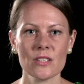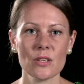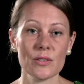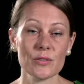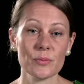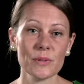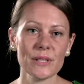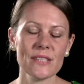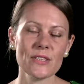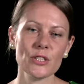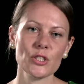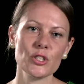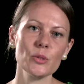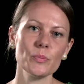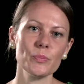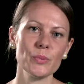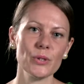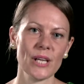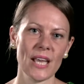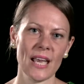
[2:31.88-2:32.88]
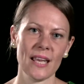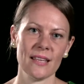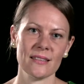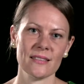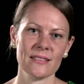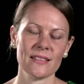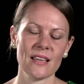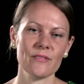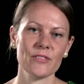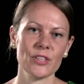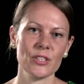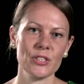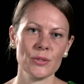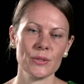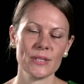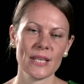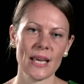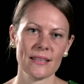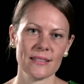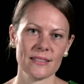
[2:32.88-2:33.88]
So it's really the two bookends of the
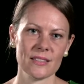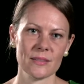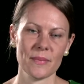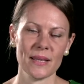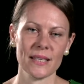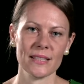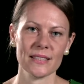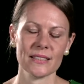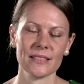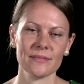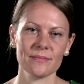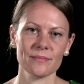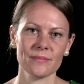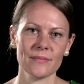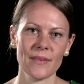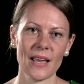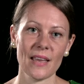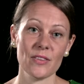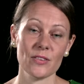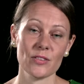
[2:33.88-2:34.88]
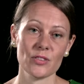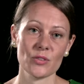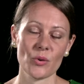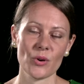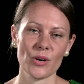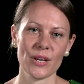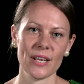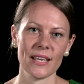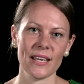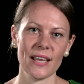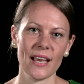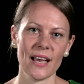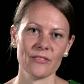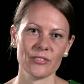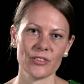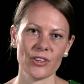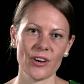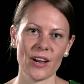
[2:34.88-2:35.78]
New Testament and the story of